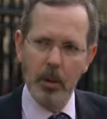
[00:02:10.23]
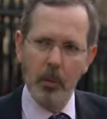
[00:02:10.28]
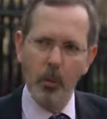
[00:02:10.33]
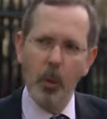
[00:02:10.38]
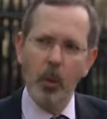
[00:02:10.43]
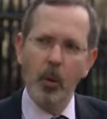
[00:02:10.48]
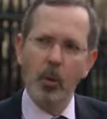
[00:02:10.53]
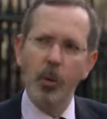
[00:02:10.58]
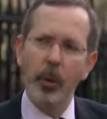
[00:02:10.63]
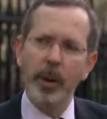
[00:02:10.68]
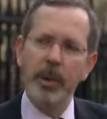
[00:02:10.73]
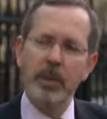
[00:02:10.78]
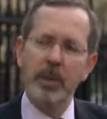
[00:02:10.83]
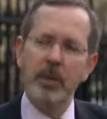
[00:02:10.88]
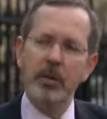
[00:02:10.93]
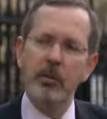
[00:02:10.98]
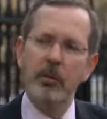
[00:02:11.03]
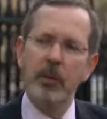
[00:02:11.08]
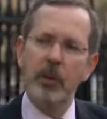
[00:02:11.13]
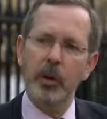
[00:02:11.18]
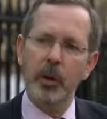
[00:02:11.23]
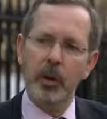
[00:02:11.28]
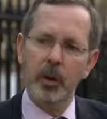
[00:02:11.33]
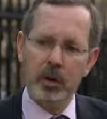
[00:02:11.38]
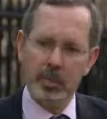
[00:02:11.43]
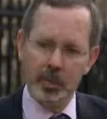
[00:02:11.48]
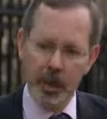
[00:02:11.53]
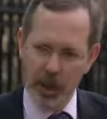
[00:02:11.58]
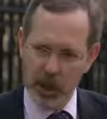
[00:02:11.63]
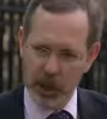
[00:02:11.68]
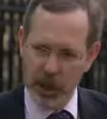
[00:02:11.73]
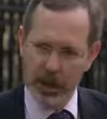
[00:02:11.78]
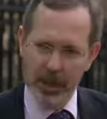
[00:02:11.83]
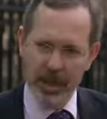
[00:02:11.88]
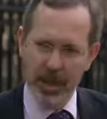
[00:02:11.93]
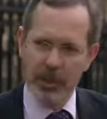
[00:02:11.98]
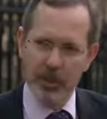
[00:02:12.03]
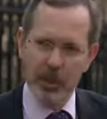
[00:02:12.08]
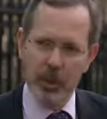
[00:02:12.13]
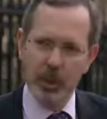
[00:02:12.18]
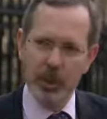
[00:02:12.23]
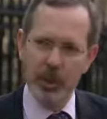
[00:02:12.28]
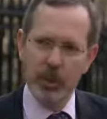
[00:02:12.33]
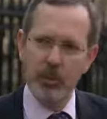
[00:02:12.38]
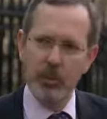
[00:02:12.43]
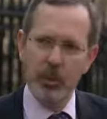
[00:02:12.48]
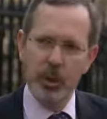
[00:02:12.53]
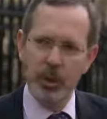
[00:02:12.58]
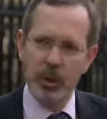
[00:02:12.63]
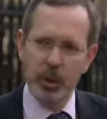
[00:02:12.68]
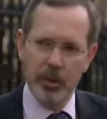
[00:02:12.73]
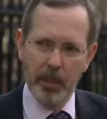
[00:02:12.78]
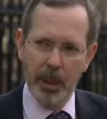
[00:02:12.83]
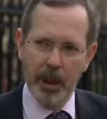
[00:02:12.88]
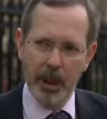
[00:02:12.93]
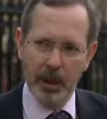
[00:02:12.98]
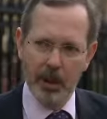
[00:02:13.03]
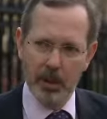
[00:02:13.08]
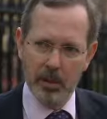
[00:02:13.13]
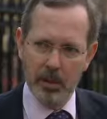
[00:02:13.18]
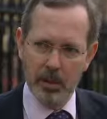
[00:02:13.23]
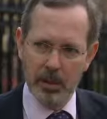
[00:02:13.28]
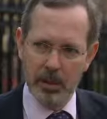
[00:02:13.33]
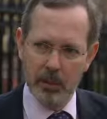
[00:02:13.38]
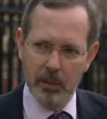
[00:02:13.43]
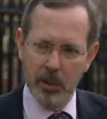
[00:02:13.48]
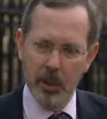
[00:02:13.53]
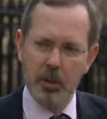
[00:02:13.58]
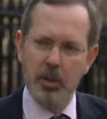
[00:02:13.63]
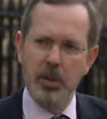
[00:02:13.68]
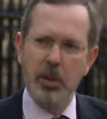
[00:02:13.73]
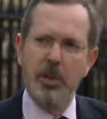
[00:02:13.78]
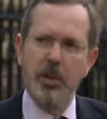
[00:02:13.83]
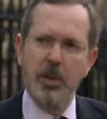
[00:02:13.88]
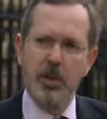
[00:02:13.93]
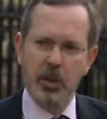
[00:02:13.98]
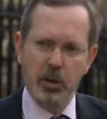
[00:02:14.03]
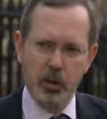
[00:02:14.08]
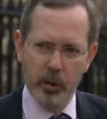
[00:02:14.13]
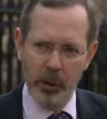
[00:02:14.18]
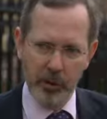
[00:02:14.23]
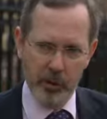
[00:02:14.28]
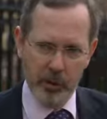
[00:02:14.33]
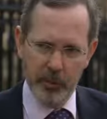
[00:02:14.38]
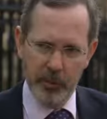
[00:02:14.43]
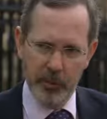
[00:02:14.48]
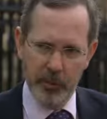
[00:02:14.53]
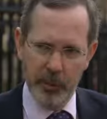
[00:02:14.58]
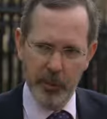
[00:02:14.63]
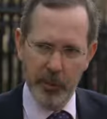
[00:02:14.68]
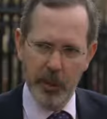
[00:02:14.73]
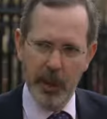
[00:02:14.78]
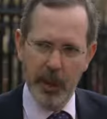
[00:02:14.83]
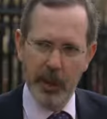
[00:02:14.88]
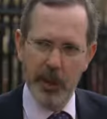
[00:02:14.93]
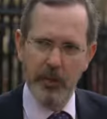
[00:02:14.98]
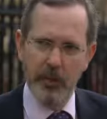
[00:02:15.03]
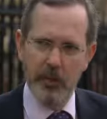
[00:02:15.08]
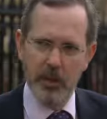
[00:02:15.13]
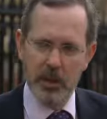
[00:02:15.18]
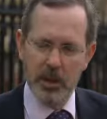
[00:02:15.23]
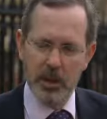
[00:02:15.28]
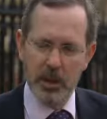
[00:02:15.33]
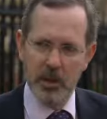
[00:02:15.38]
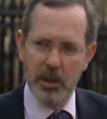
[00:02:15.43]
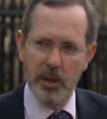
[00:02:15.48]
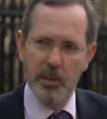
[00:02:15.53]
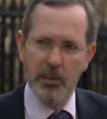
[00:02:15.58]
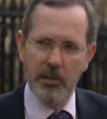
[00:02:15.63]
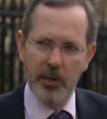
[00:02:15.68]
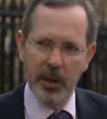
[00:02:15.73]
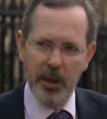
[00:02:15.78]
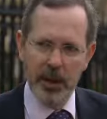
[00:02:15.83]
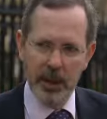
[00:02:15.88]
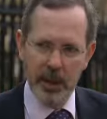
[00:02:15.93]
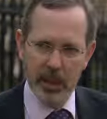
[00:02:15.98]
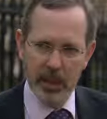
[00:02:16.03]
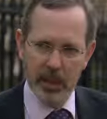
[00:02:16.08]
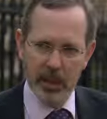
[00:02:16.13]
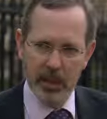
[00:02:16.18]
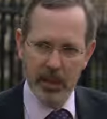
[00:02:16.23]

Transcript: while waiting for a specially adapted computer mouse costing just £350 to be provided.